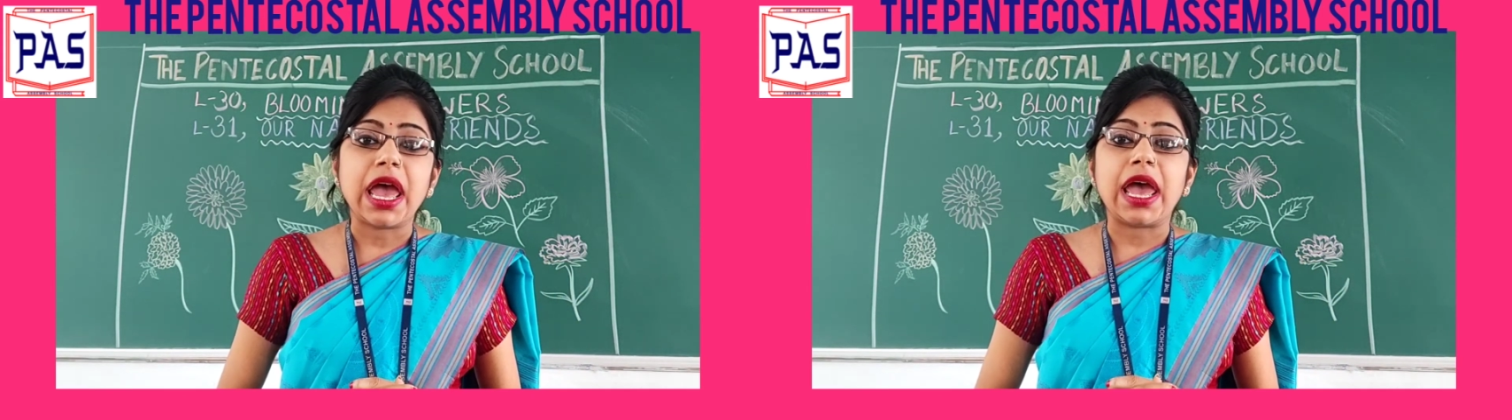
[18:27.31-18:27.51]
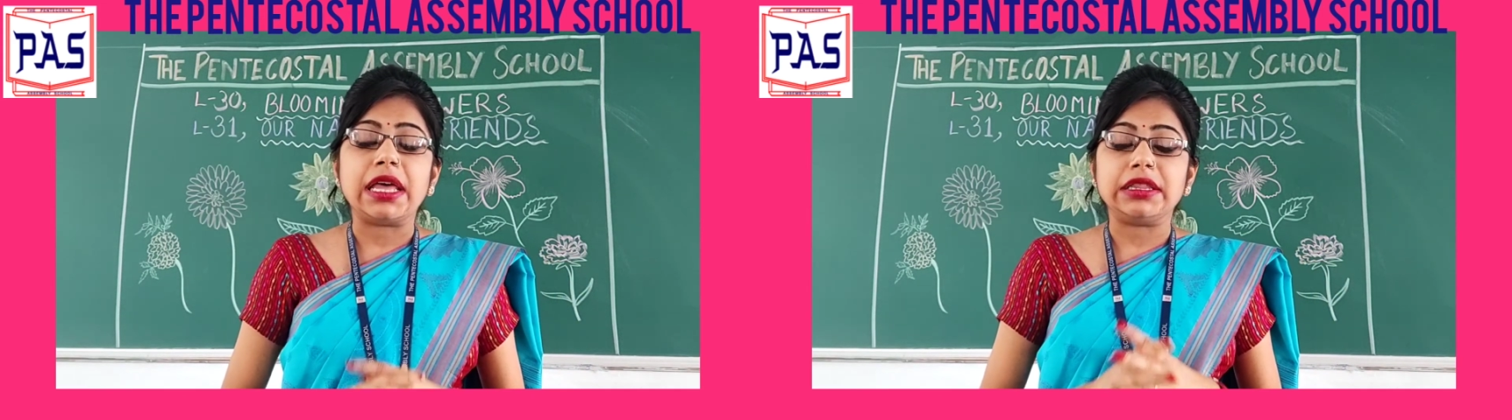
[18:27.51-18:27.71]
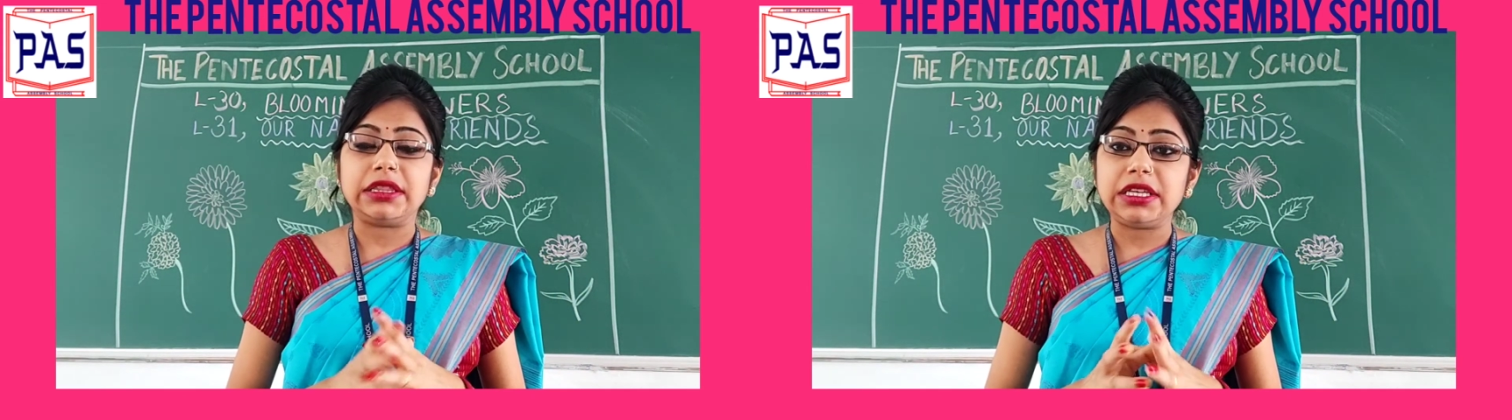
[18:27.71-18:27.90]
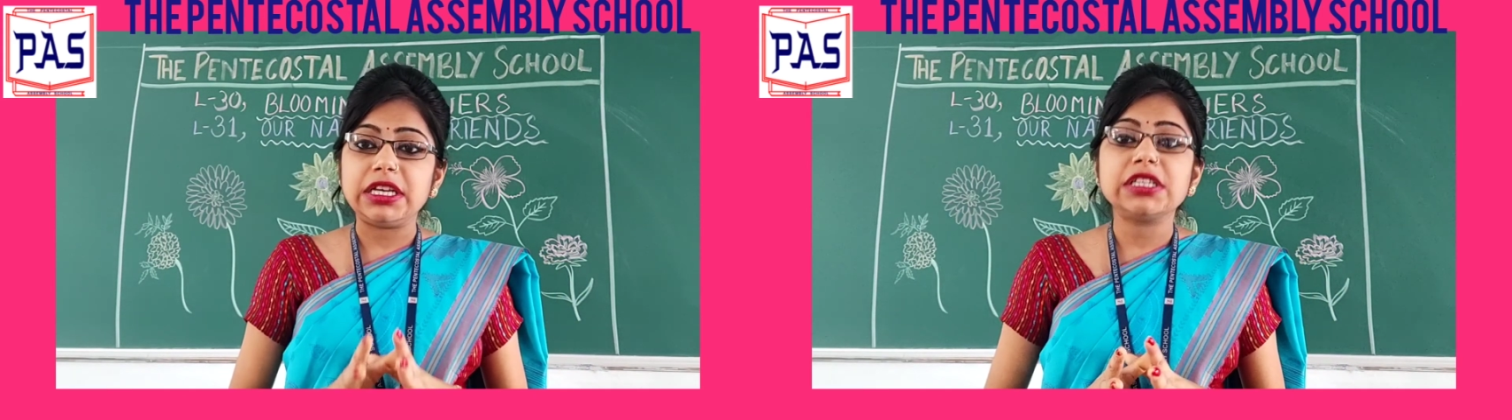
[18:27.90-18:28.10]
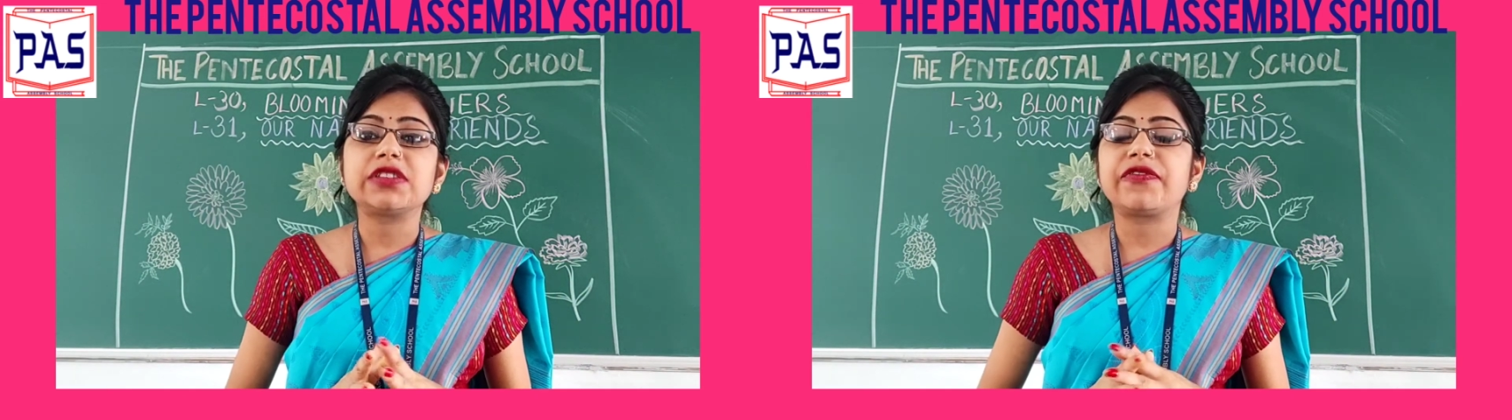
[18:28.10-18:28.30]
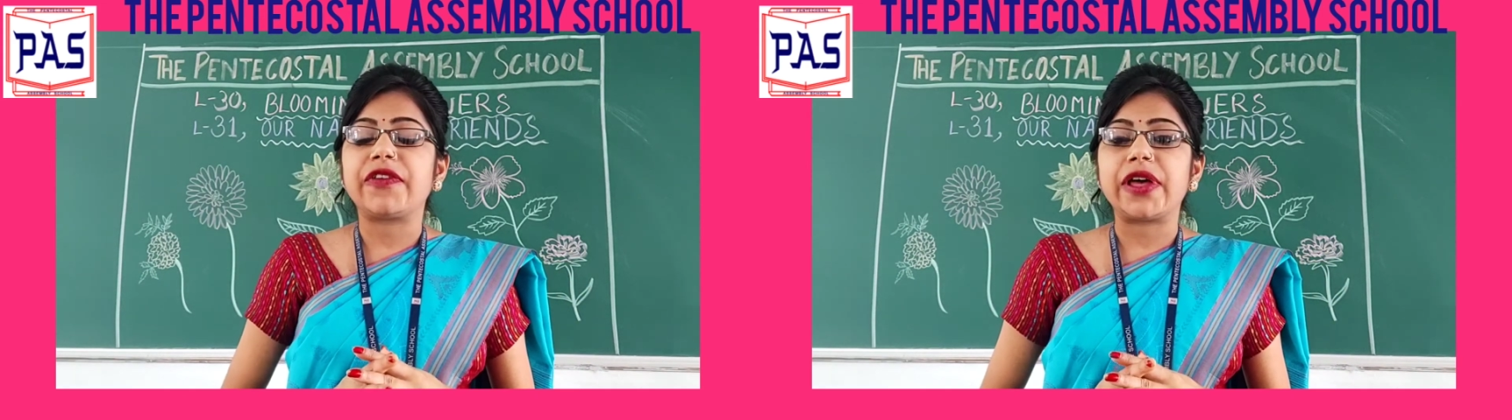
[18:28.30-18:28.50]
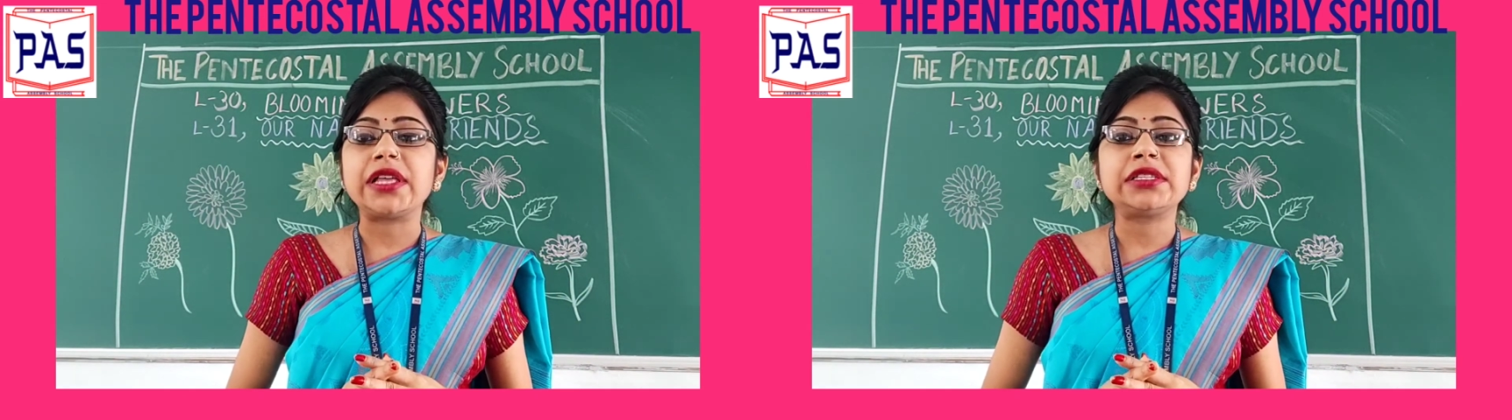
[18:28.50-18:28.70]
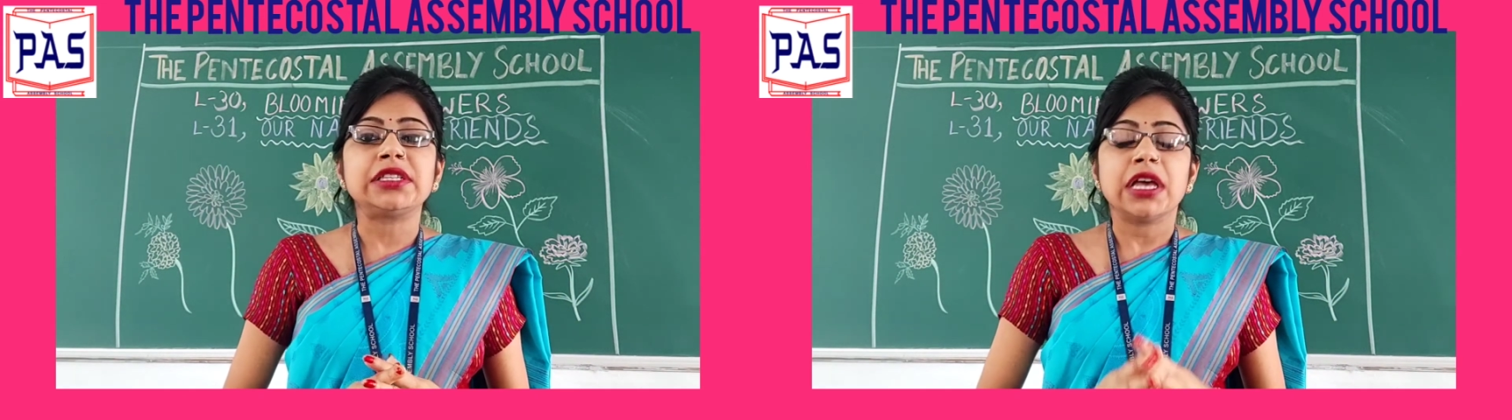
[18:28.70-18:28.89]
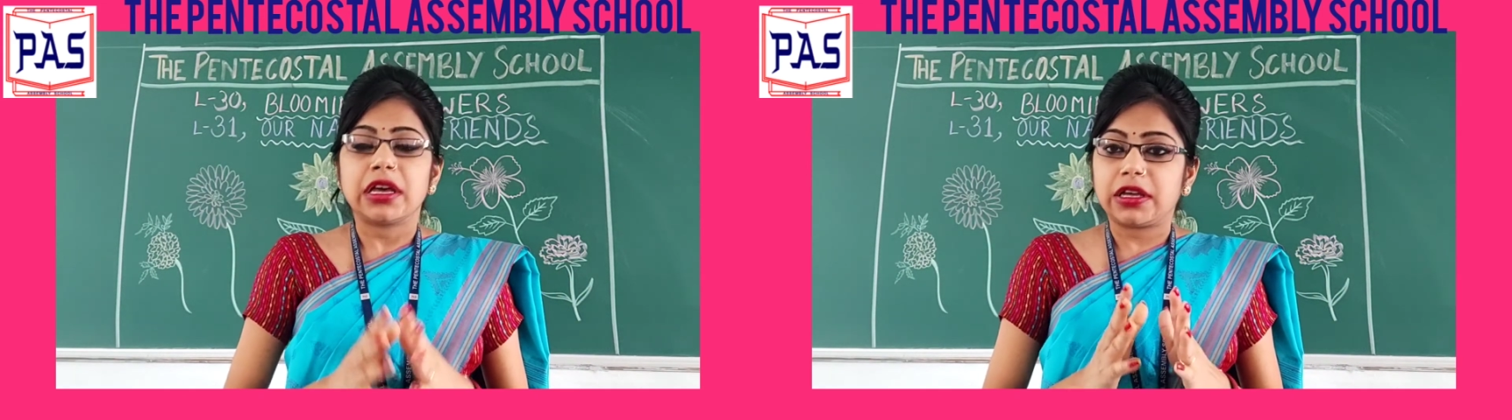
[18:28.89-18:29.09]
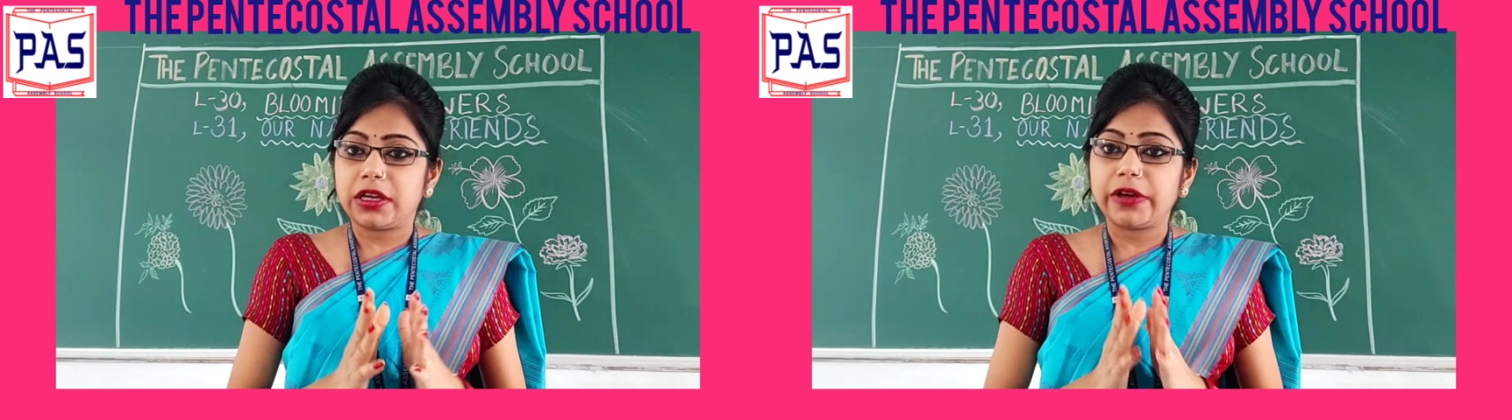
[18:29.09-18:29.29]
And these
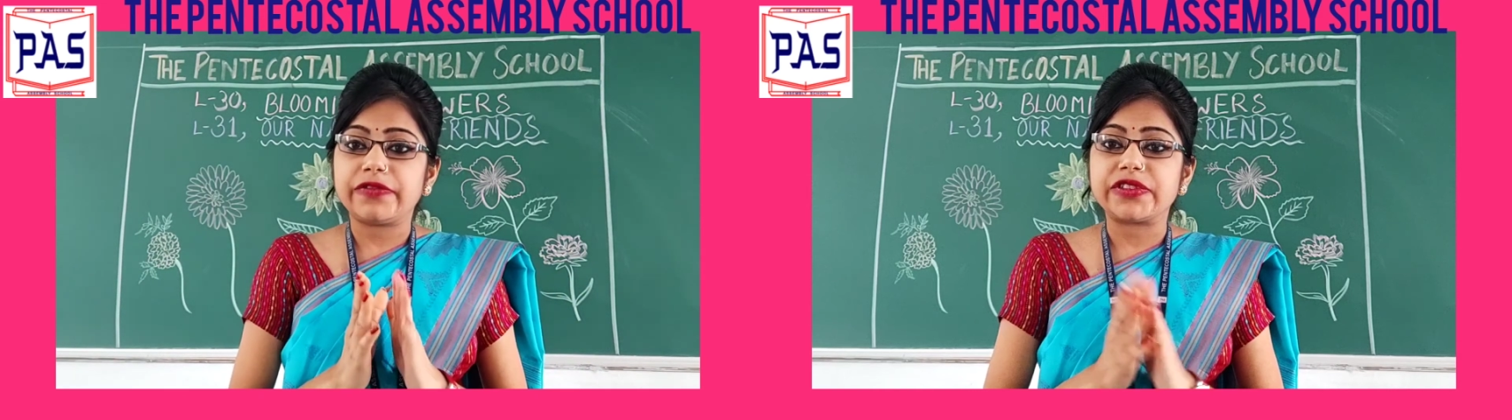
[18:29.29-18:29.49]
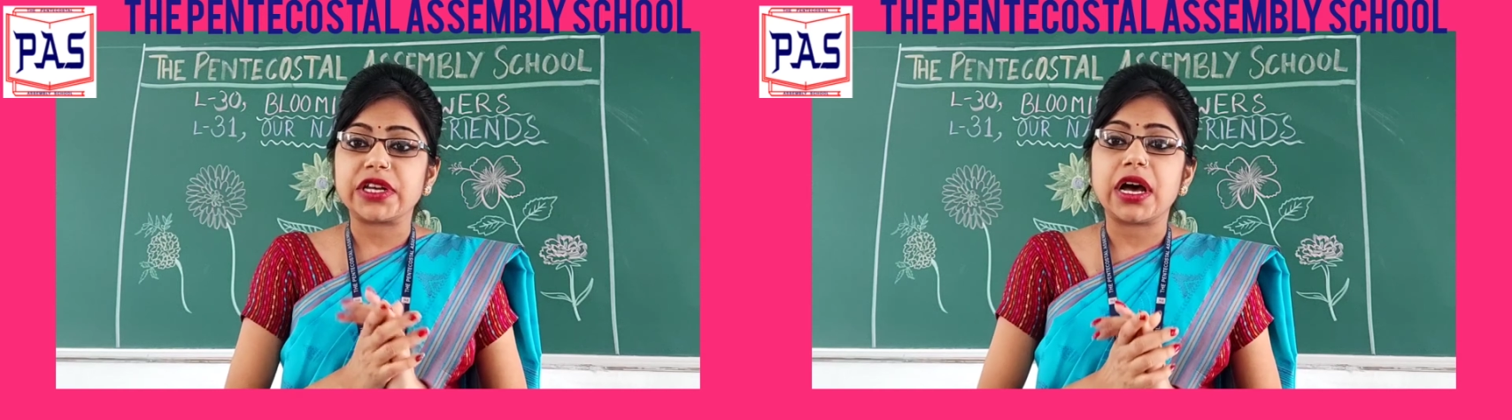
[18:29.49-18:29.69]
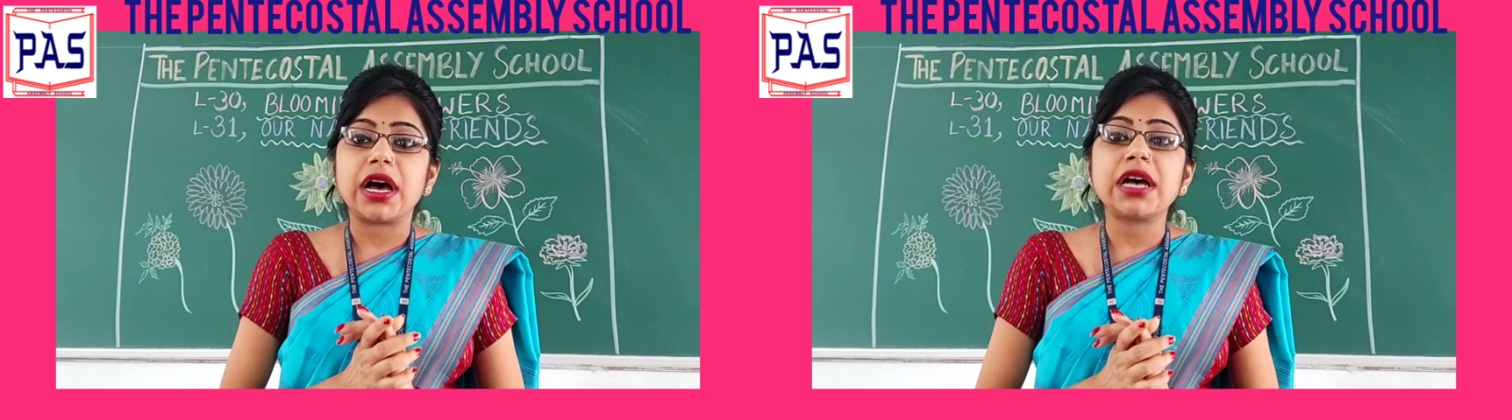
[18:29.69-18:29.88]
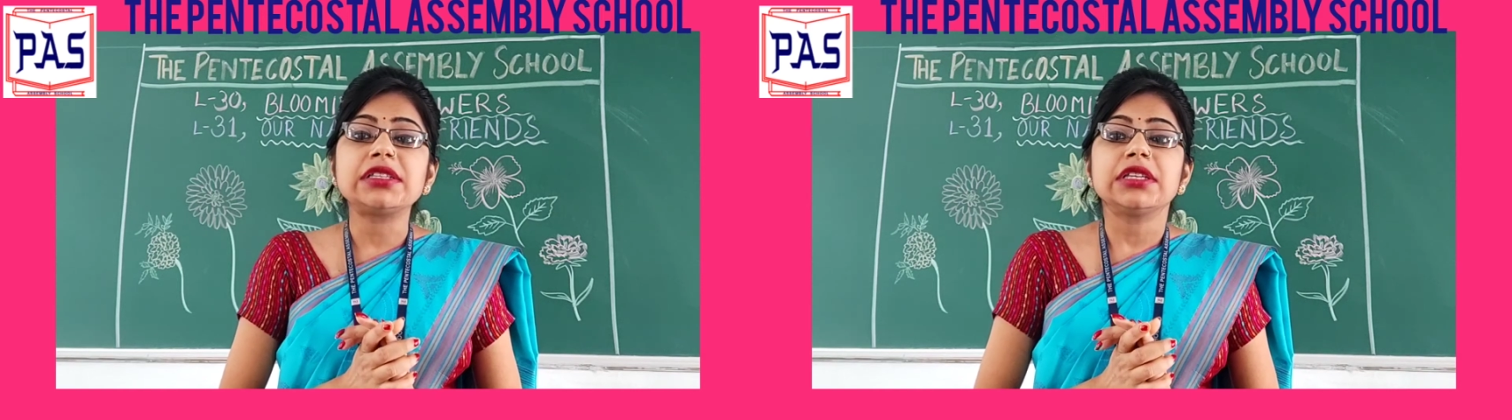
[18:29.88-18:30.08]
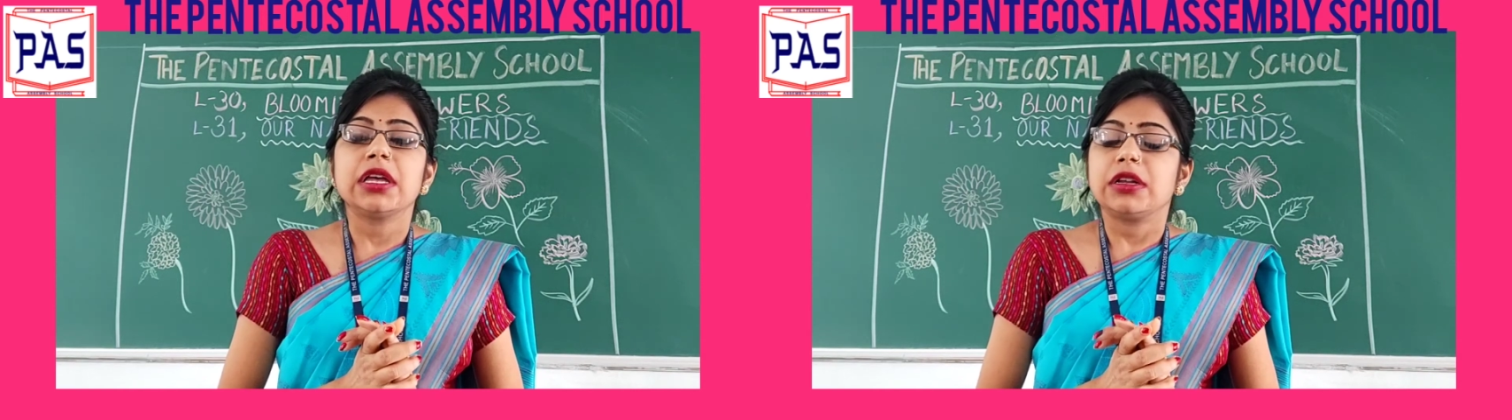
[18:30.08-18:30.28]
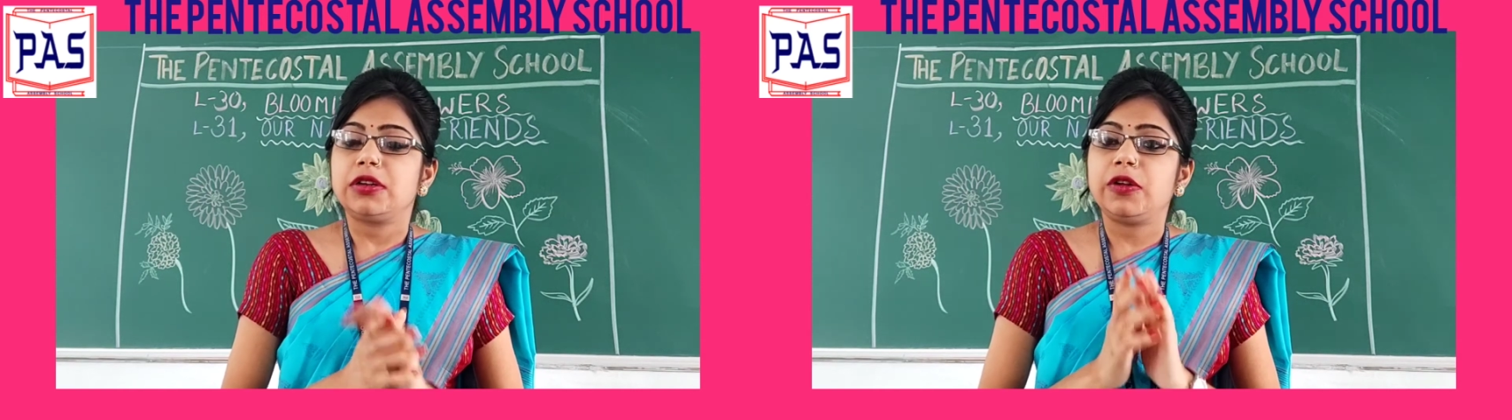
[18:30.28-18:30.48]
friends gives us